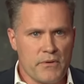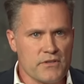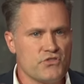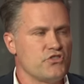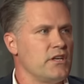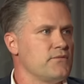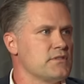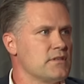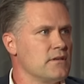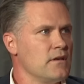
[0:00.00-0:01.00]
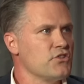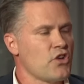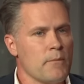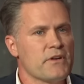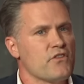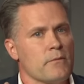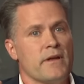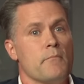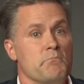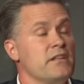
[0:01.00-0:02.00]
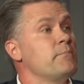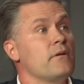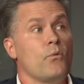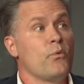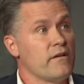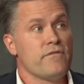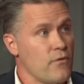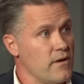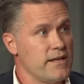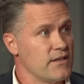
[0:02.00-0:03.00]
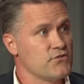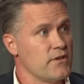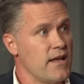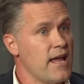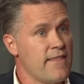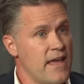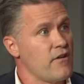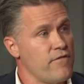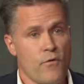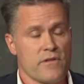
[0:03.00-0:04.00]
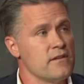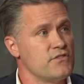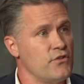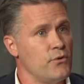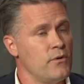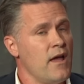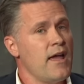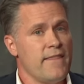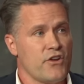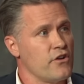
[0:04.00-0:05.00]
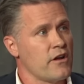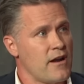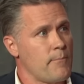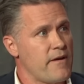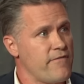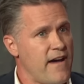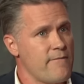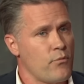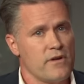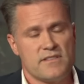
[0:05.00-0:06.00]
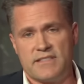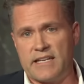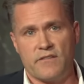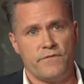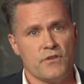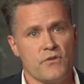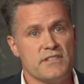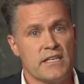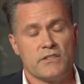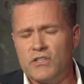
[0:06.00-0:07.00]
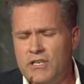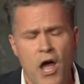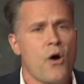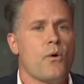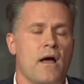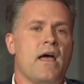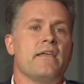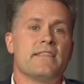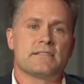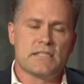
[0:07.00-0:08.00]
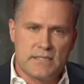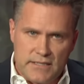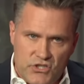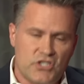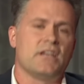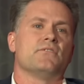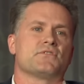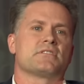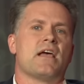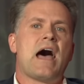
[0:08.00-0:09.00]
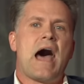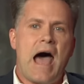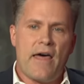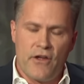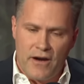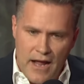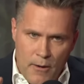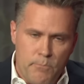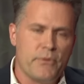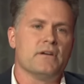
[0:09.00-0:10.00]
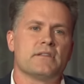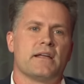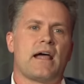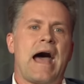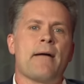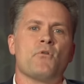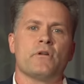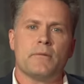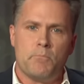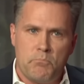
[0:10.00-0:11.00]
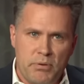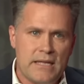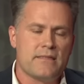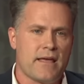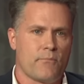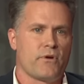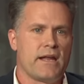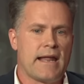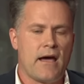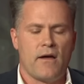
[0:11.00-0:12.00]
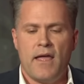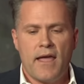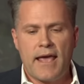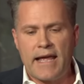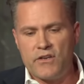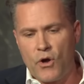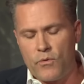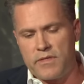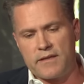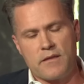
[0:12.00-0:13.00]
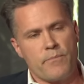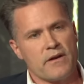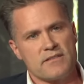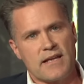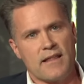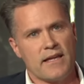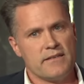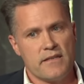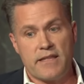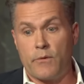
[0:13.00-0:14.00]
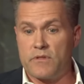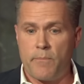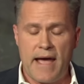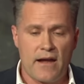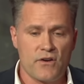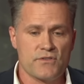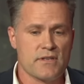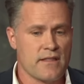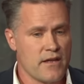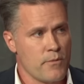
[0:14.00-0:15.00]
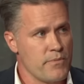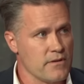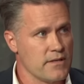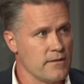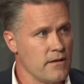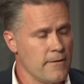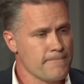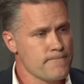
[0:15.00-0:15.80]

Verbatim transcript: Bills Chiefs. Sean McDermott bleeping went for it yesterday, and they had a fourth and two, and they could have gone up by five points to take the field goal. He said, "No, this is the Chiefs. They're in our building. I'm going to beat them right now. And I don't think the Bears sideline did that with the Packers in their building.